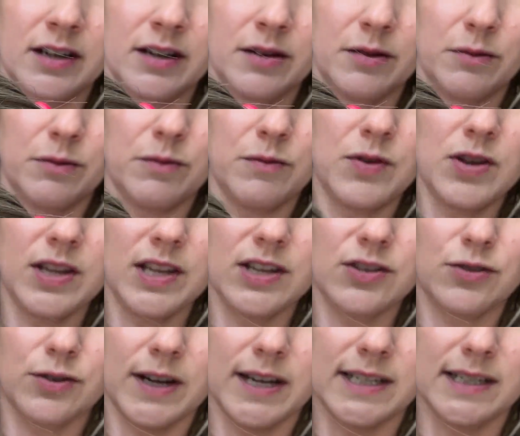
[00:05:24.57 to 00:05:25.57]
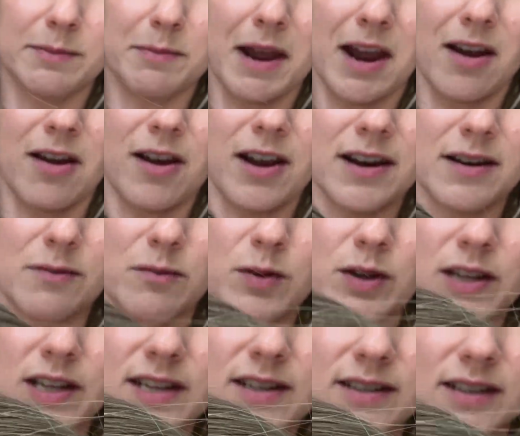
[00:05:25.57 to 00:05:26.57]
Really transparent,
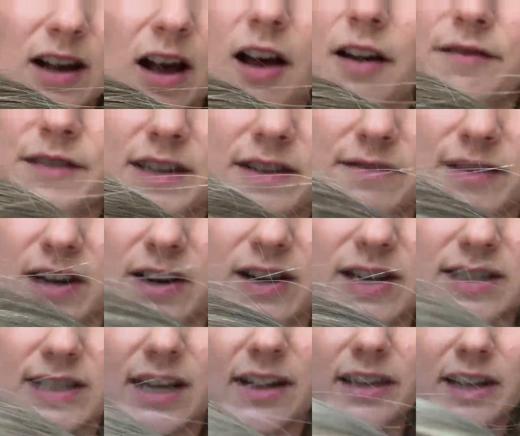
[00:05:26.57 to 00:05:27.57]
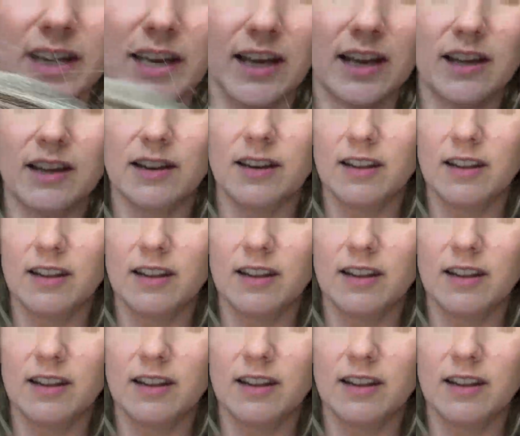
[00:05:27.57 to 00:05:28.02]
really soft and very delicate.